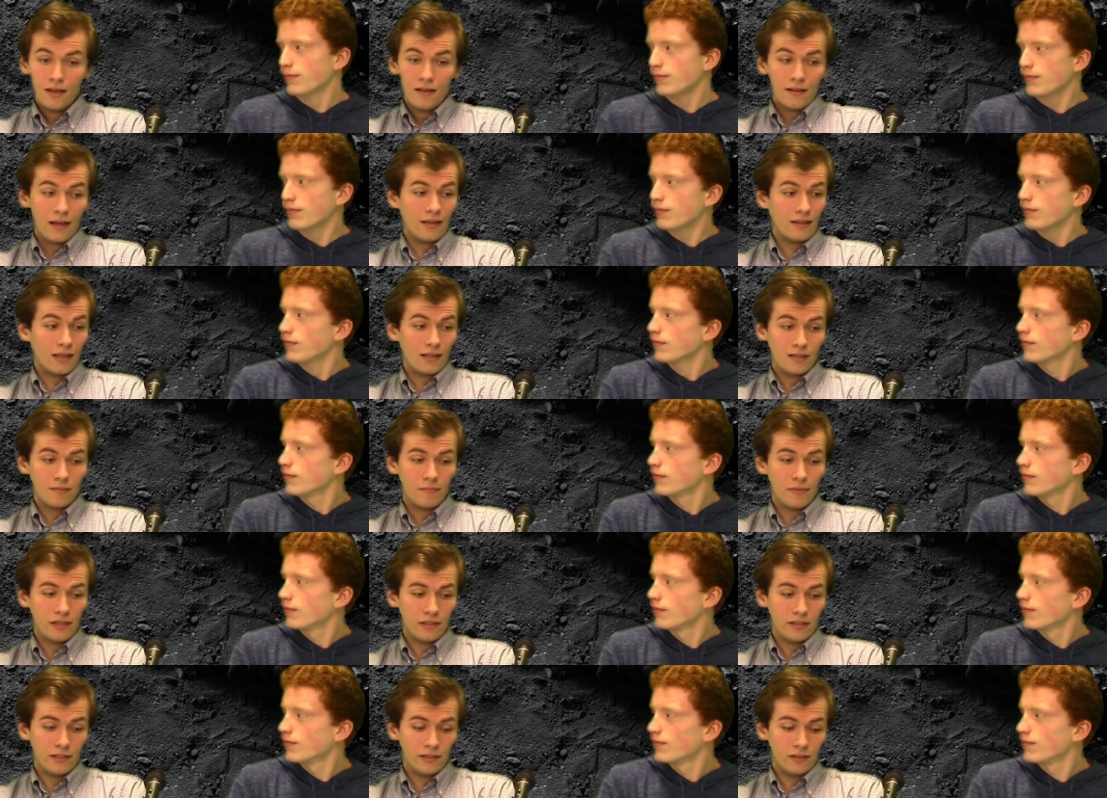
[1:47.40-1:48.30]
Speaker 1: That, that's a
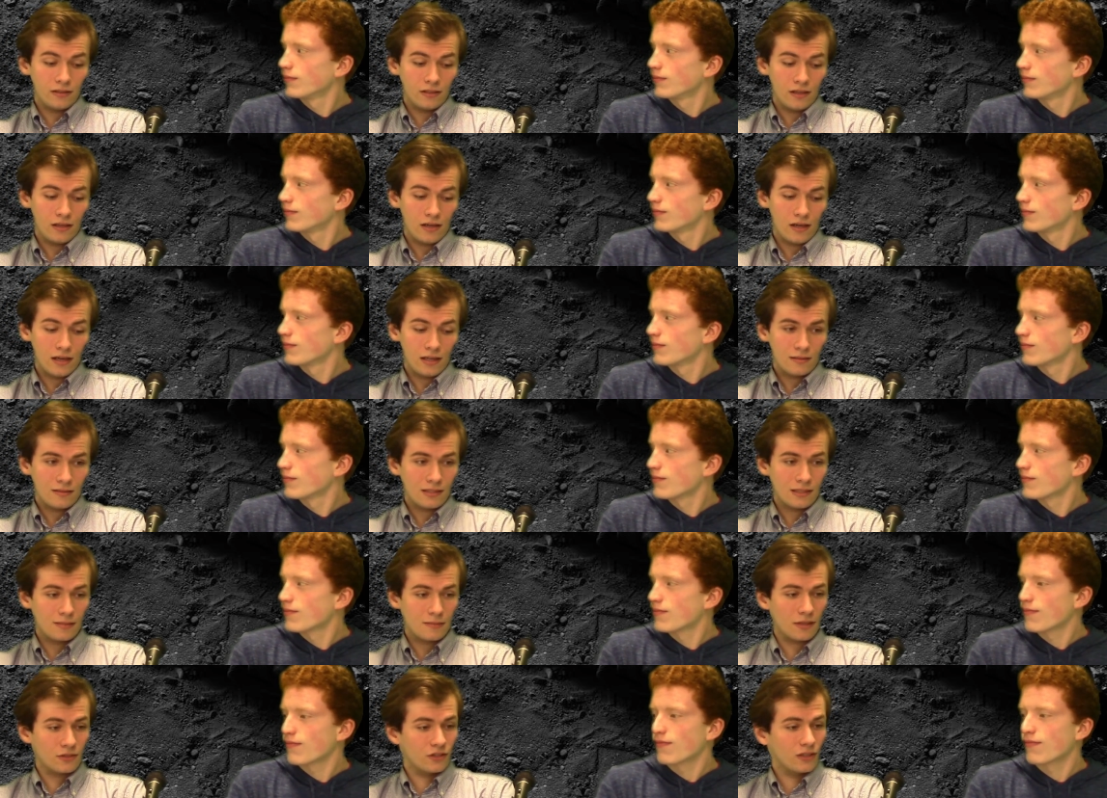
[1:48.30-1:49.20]
big deal, uh,
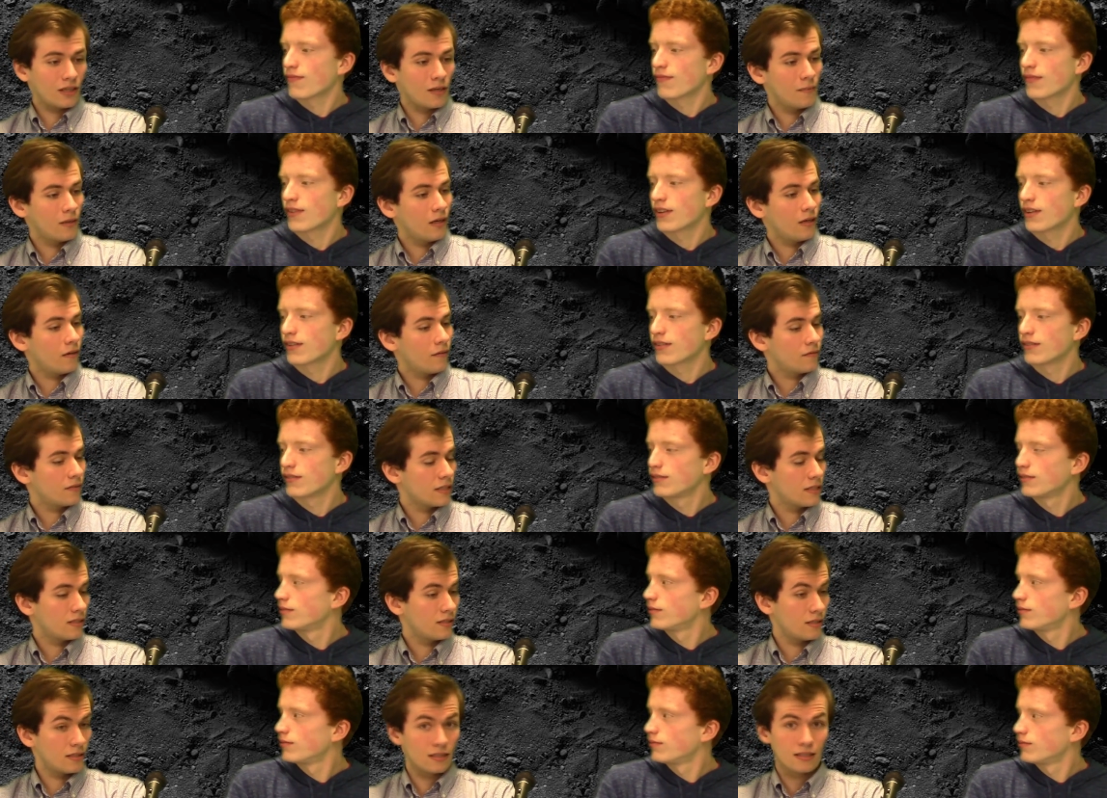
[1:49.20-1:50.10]
especially coming off
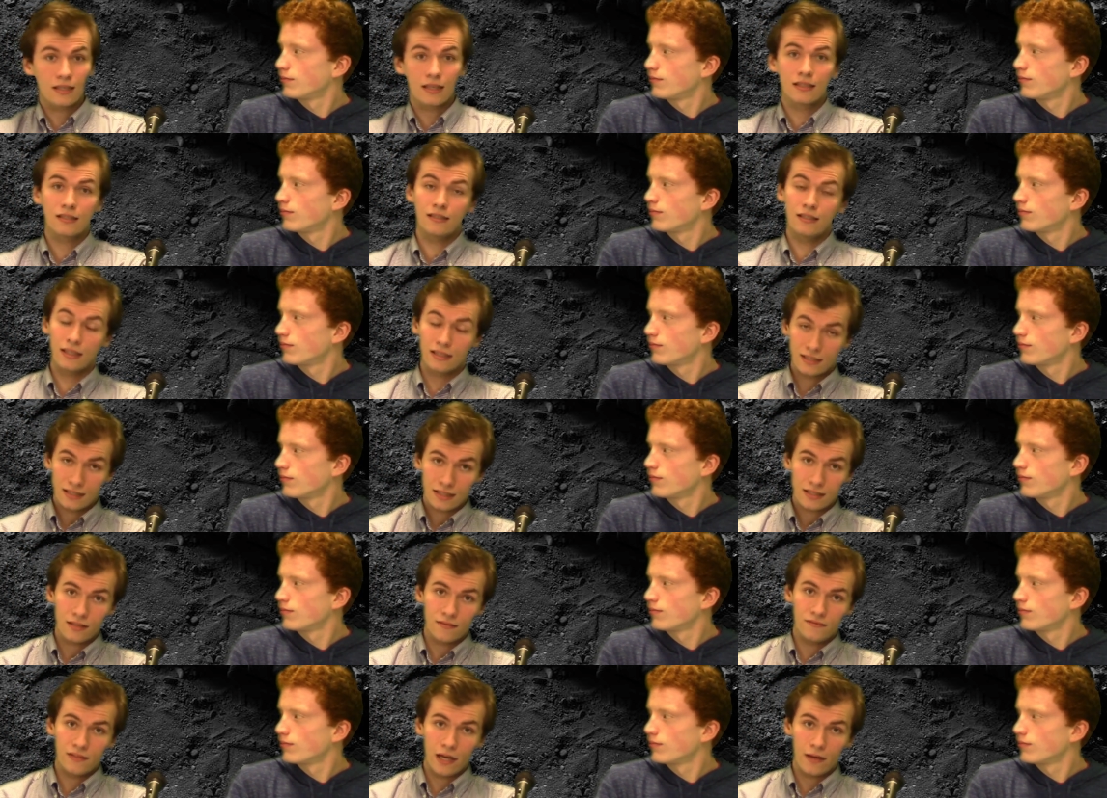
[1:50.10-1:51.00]
since the su- success
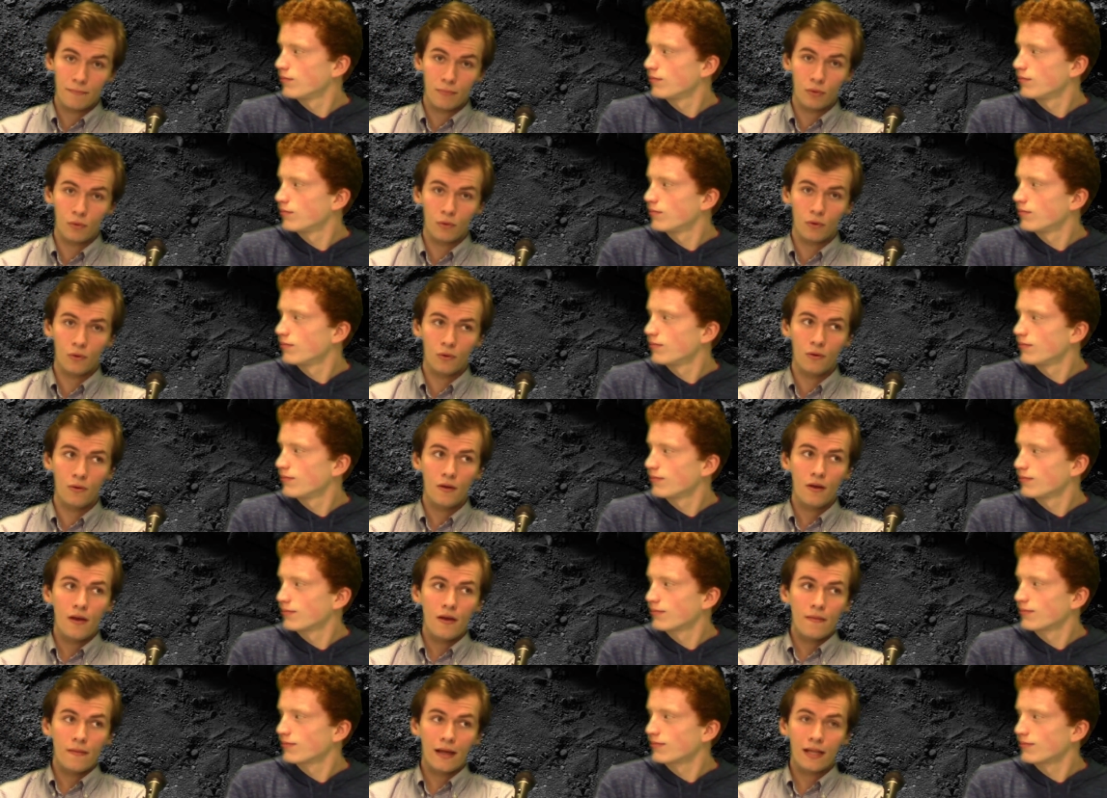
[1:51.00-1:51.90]
of Deadpool.
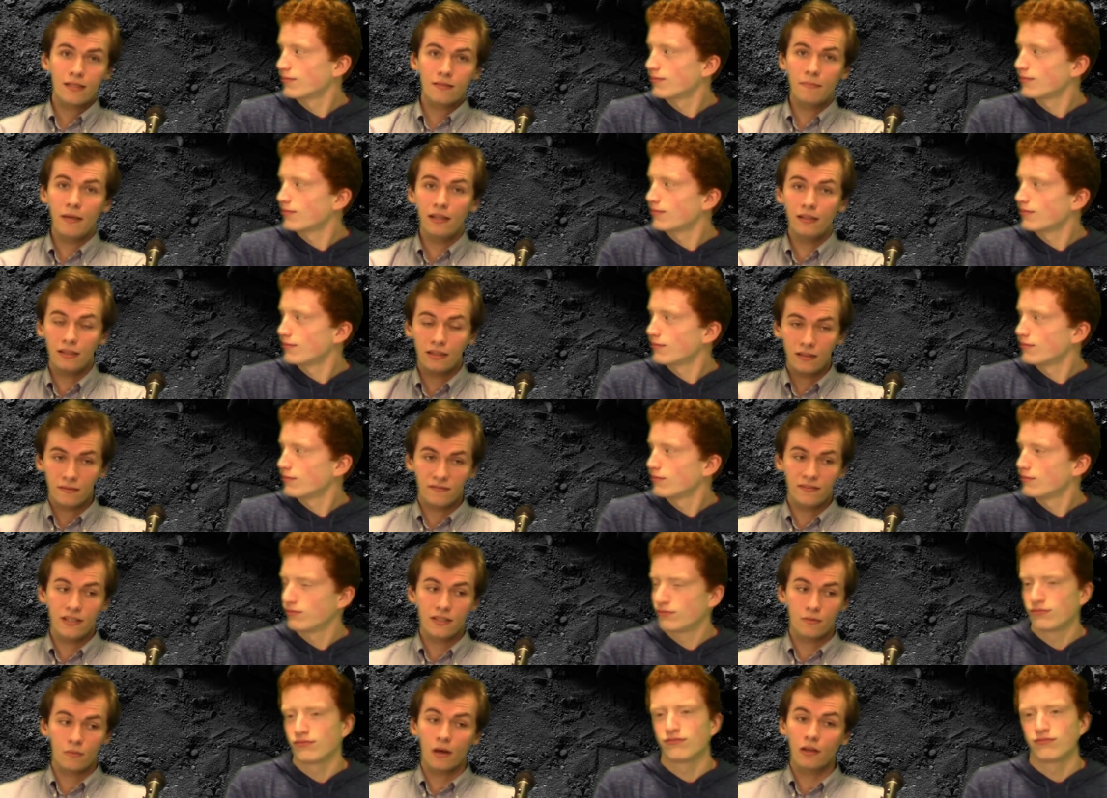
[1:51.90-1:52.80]
That's mainly the
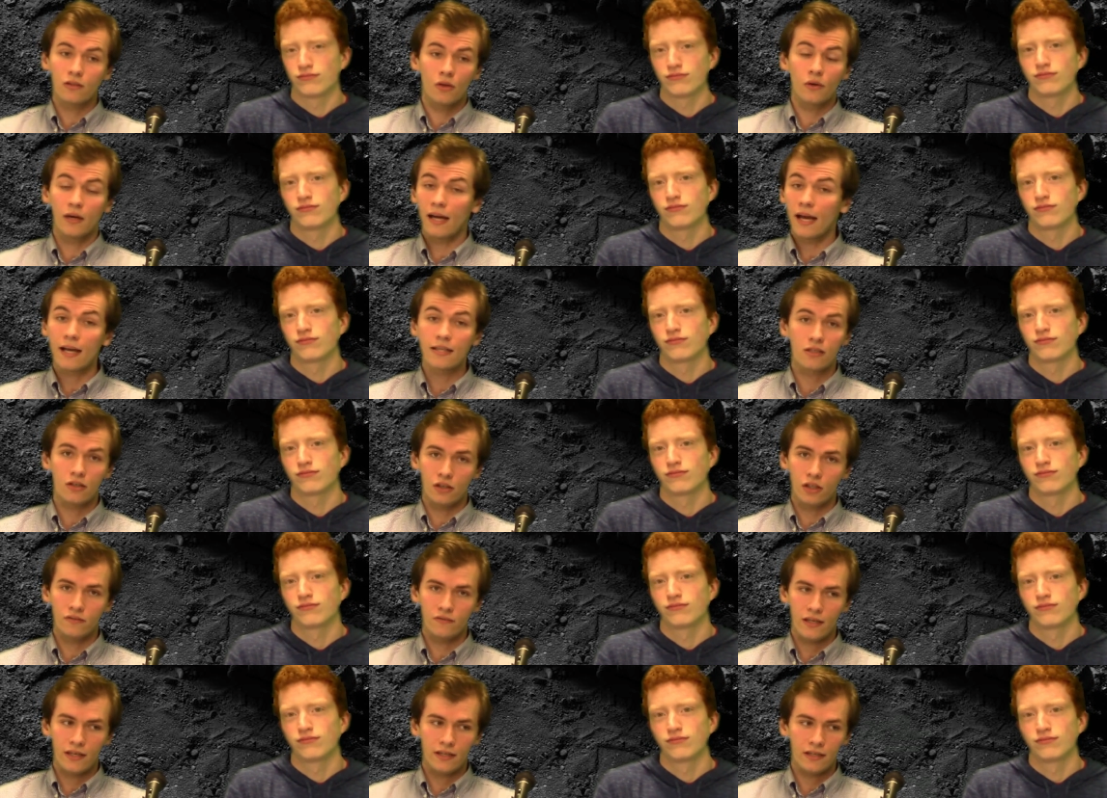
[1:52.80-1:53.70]
reason why Logan has an
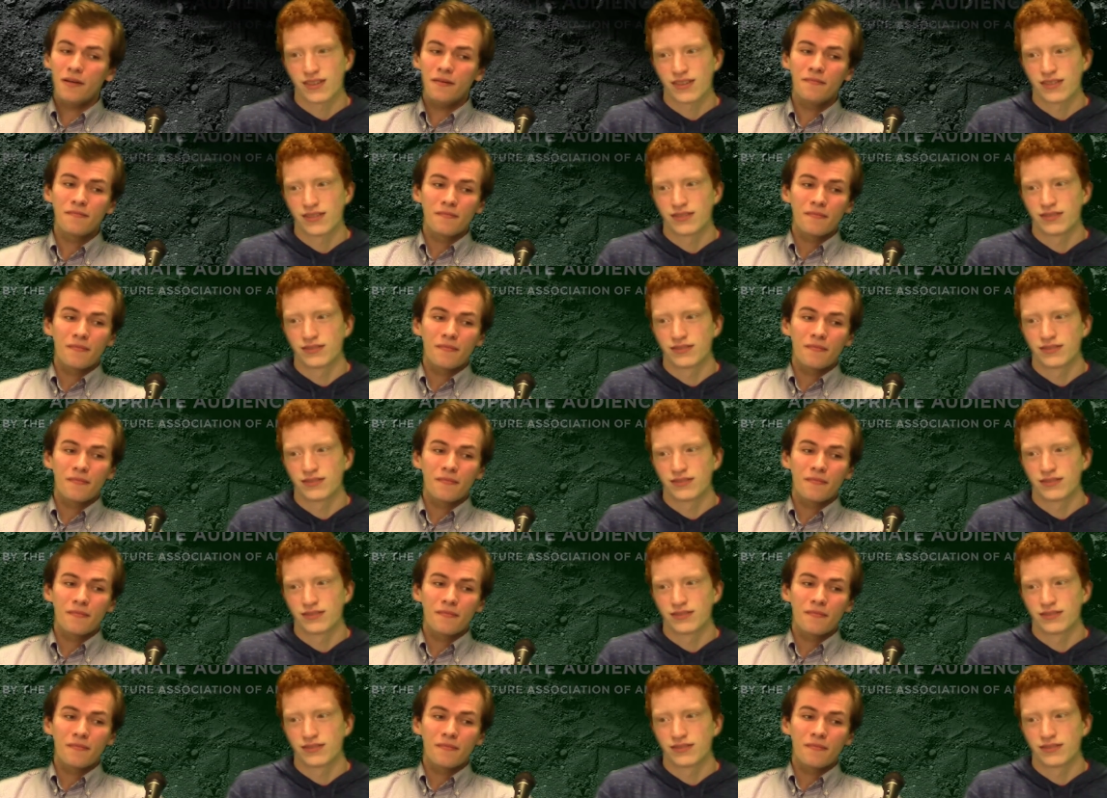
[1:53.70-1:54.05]
R rating.